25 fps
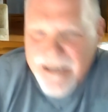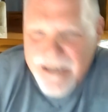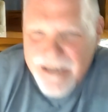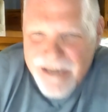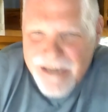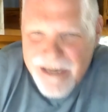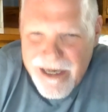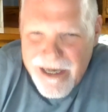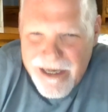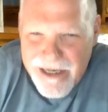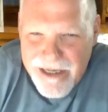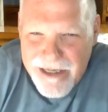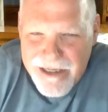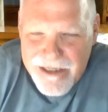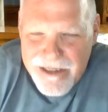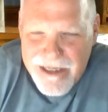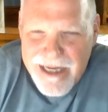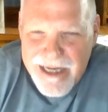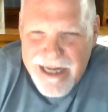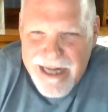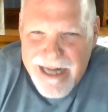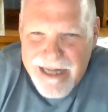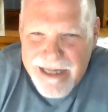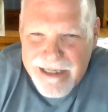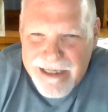Yeah, you
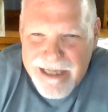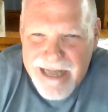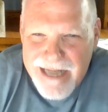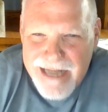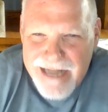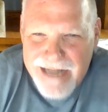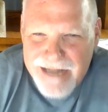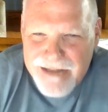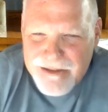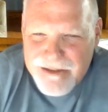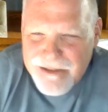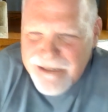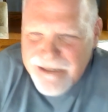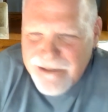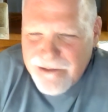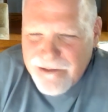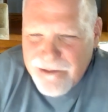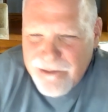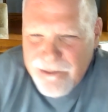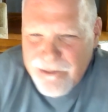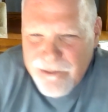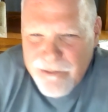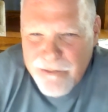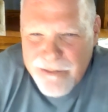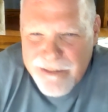got to
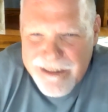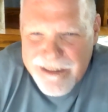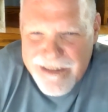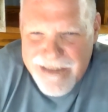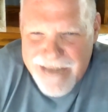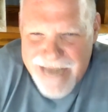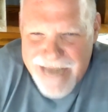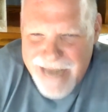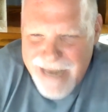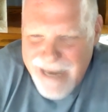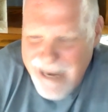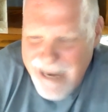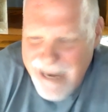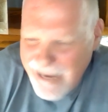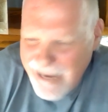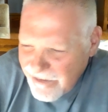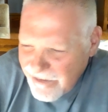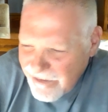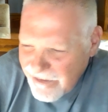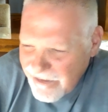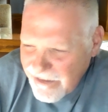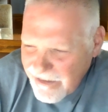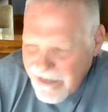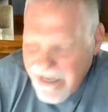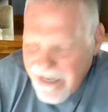constantly re-examine
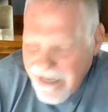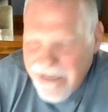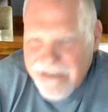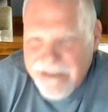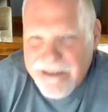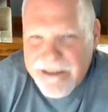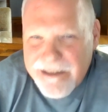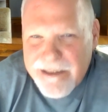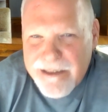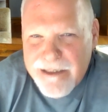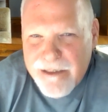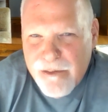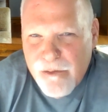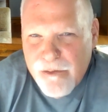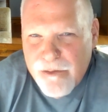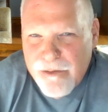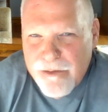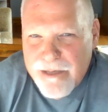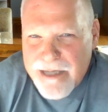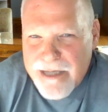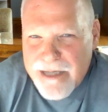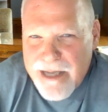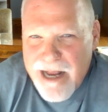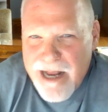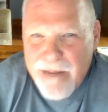kind of kill the
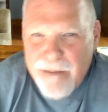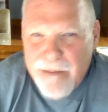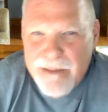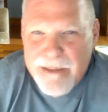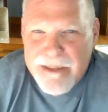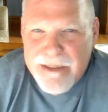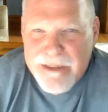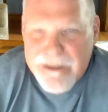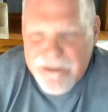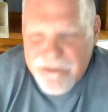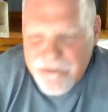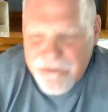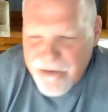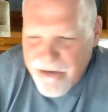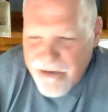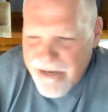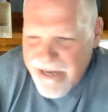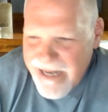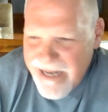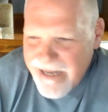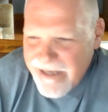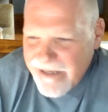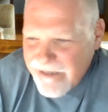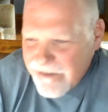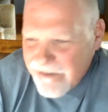commie in your
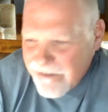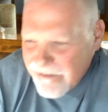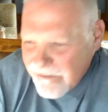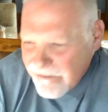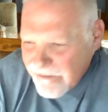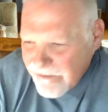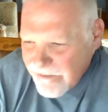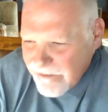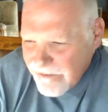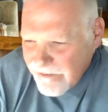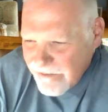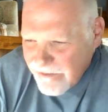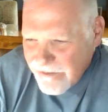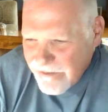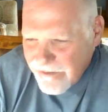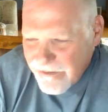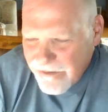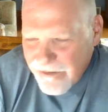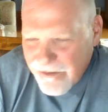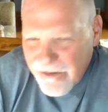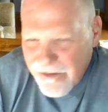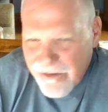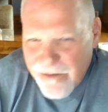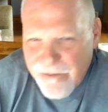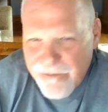head,
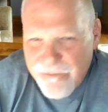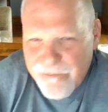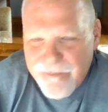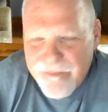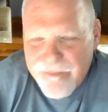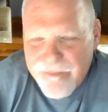because